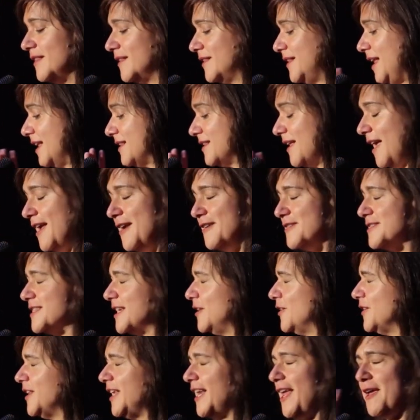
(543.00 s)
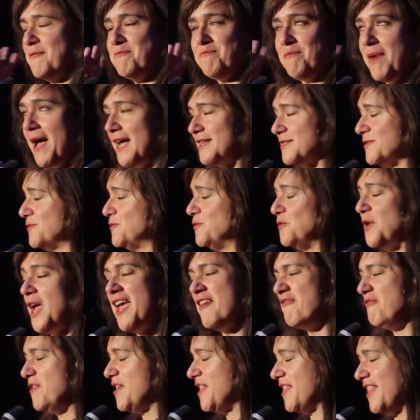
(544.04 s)
That hair salon that I passed through
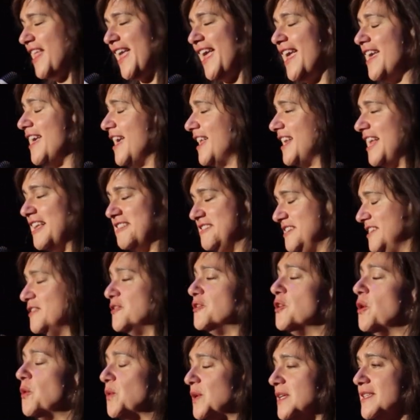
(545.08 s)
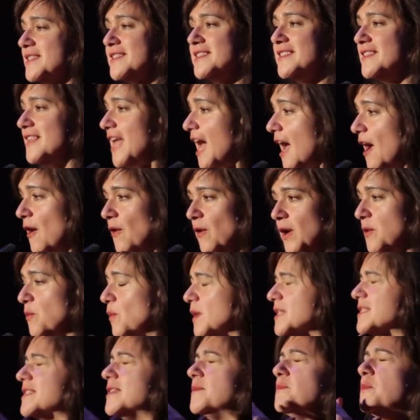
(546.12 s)
every day and I didn't notice, now it
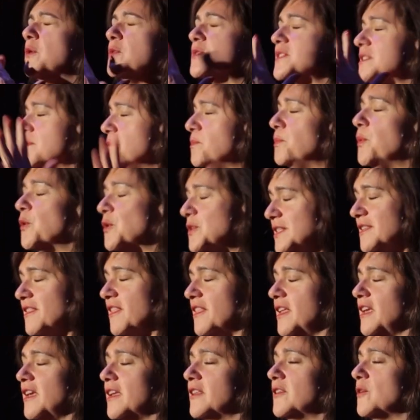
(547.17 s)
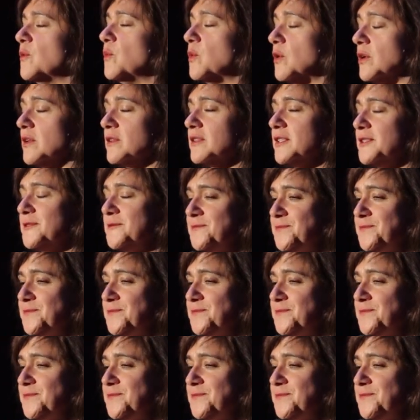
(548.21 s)
was the most important thing in the world.